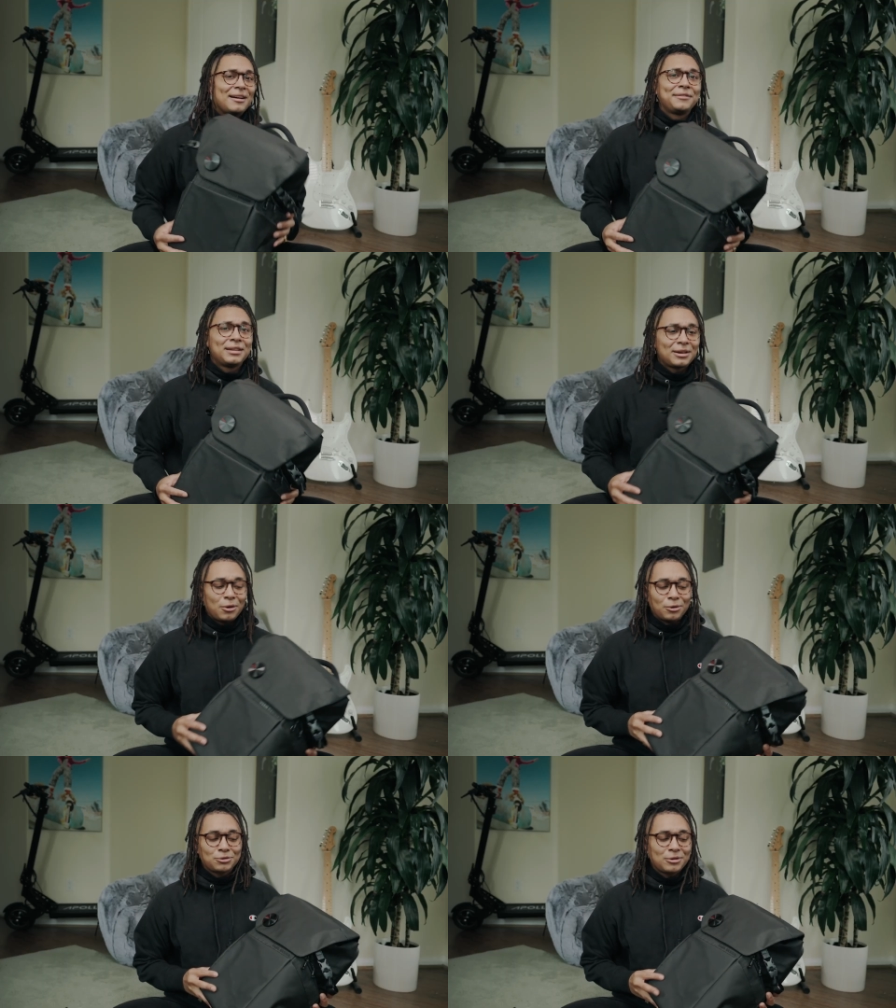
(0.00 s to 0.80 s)
I feel like
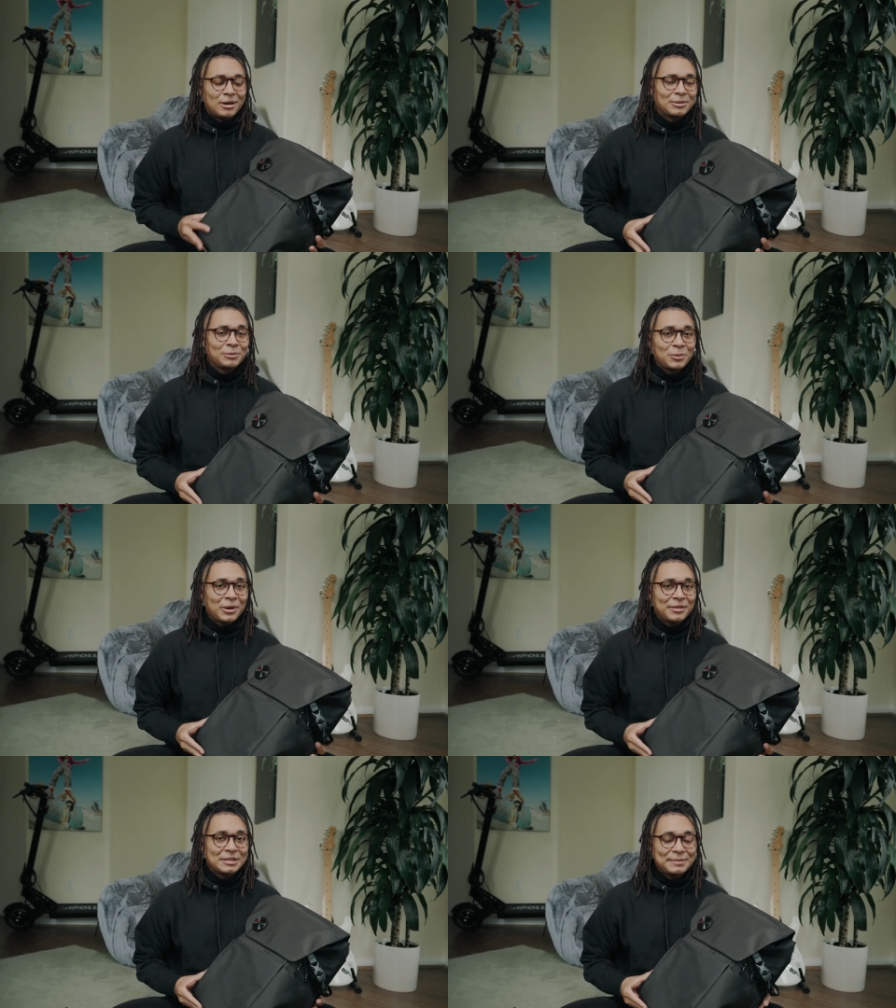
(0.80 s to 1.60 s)
Ultron would
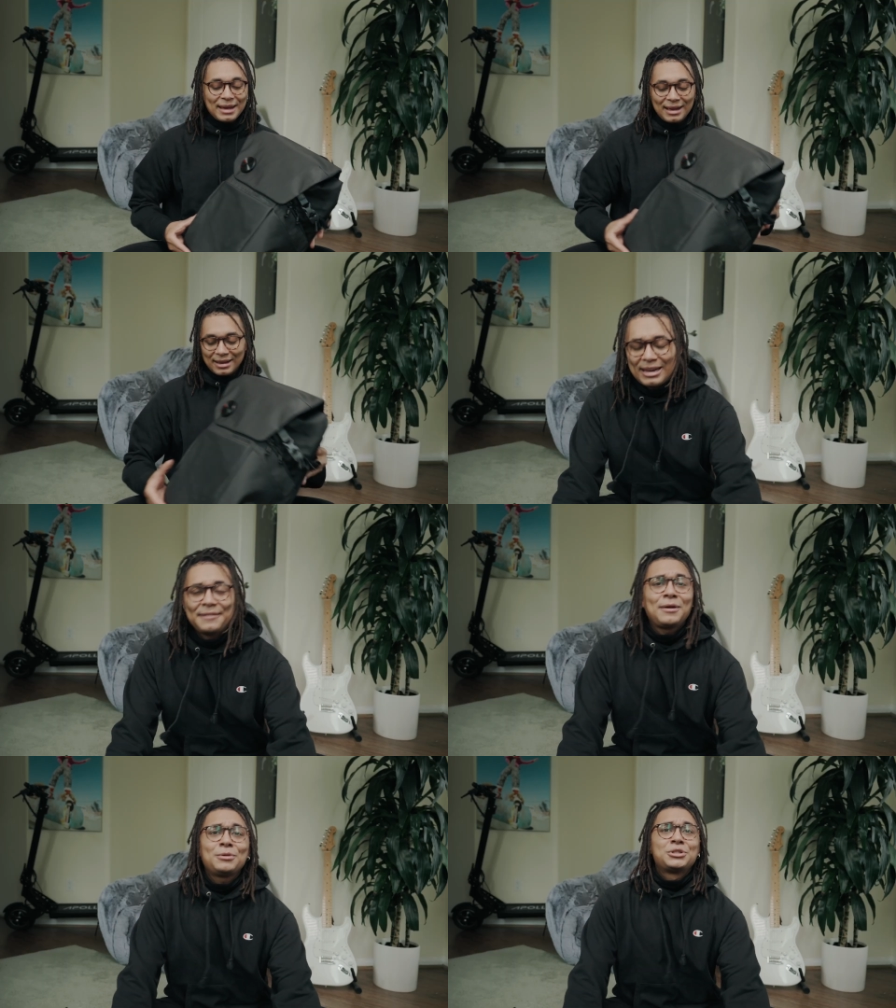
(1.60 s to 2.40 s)
wear this bag.
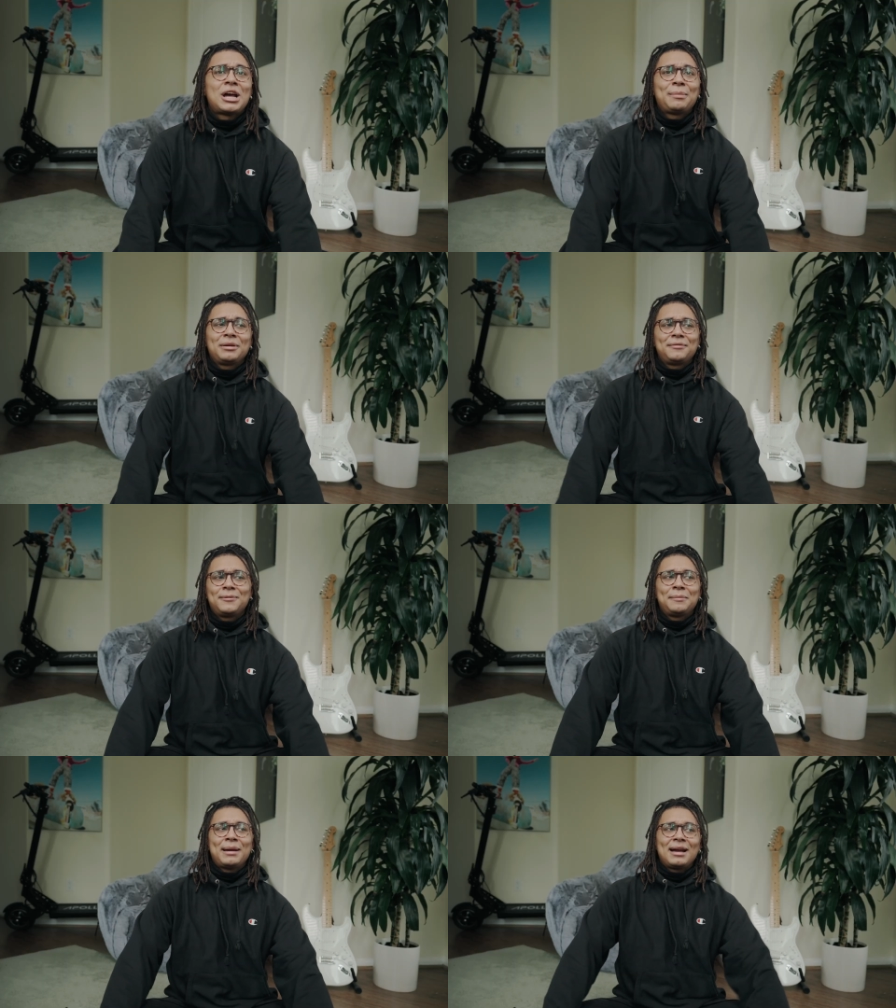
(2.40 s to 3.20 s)
If I was shopping for
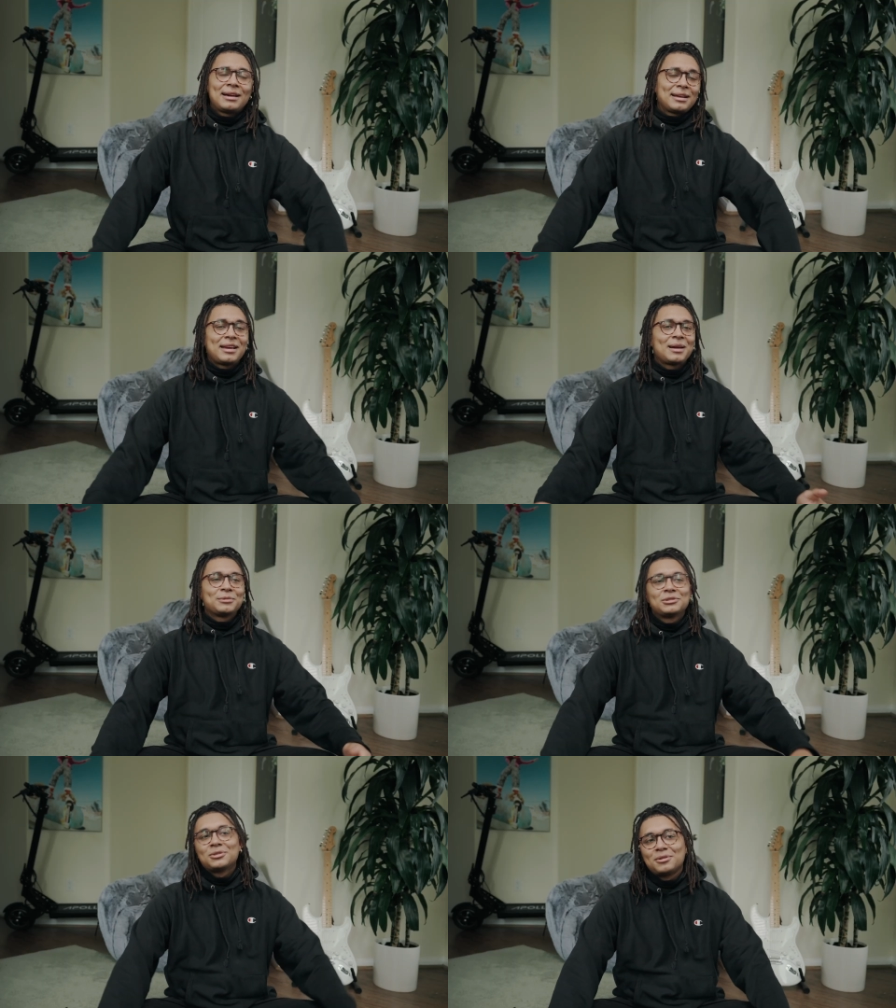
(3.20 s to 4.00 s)
a bag at a
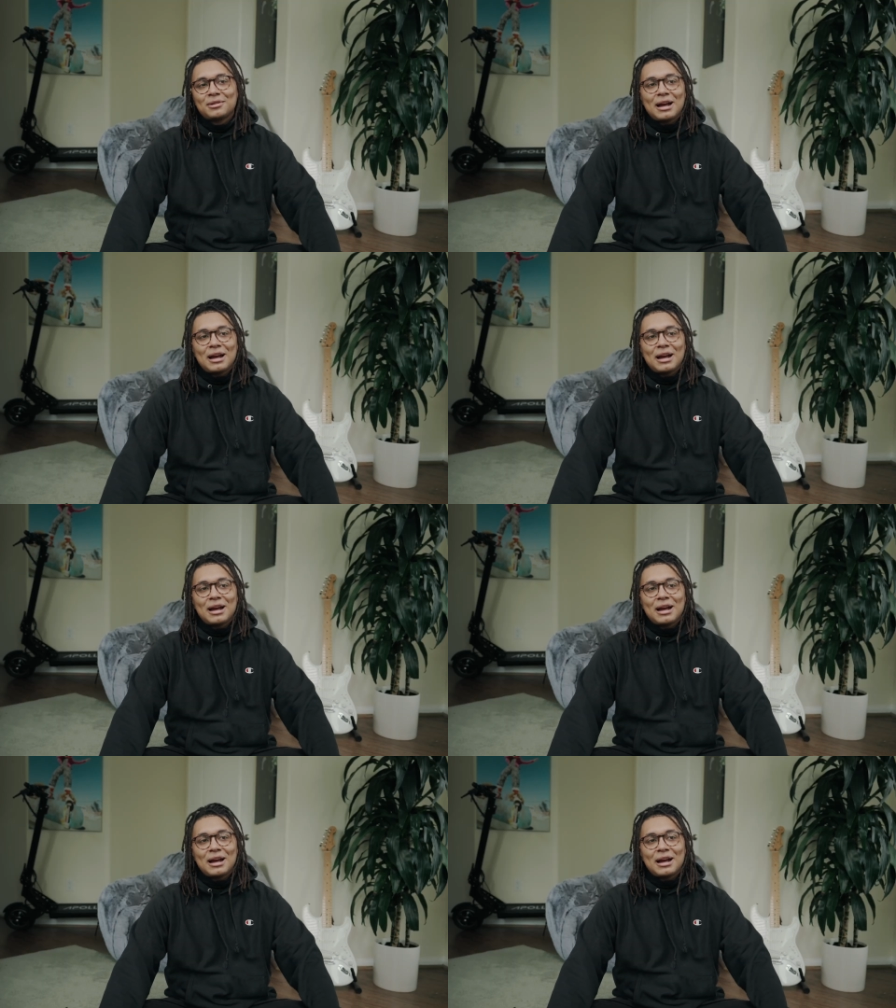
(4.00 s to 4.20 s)
camera store,